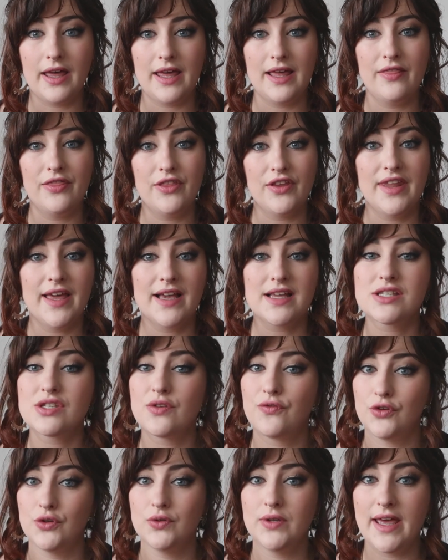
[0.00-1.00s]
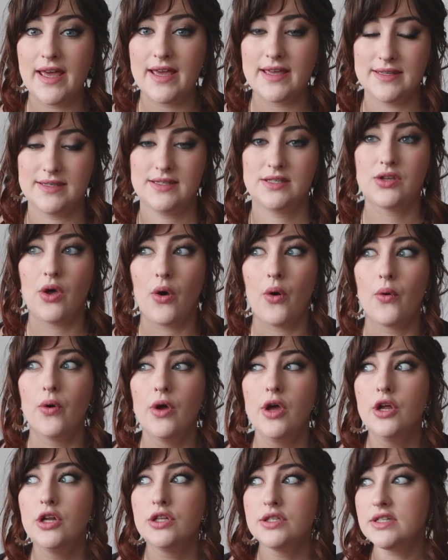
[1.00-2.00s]
in the next few days. So
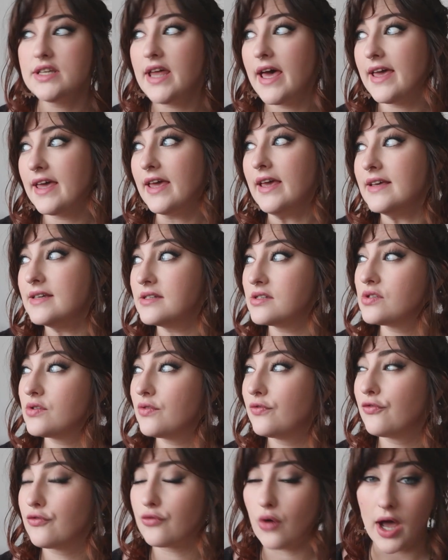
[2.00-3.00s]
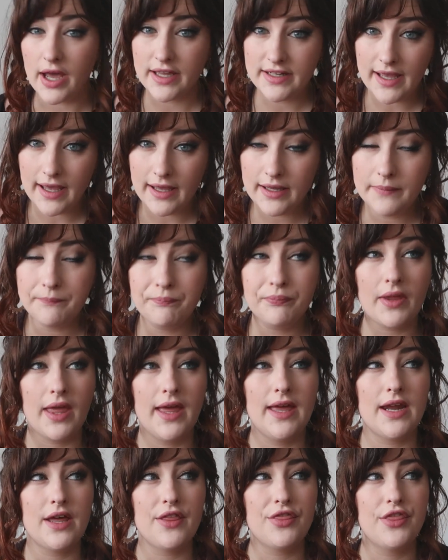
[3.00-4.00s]
today is Friday
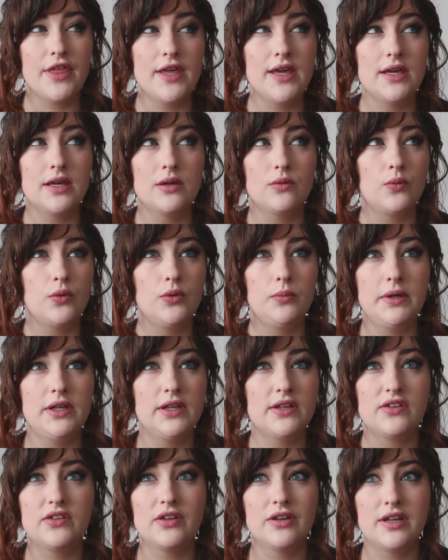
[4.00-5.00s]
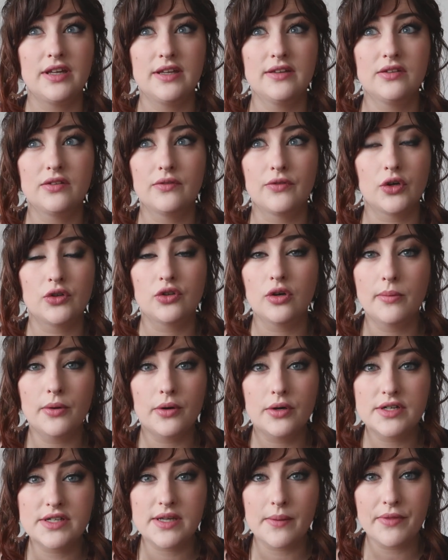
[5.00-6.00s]
and I think it would be the 30th of
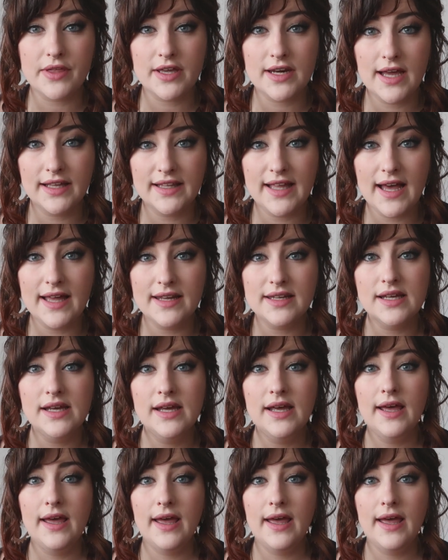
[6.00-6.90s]
October or something like that.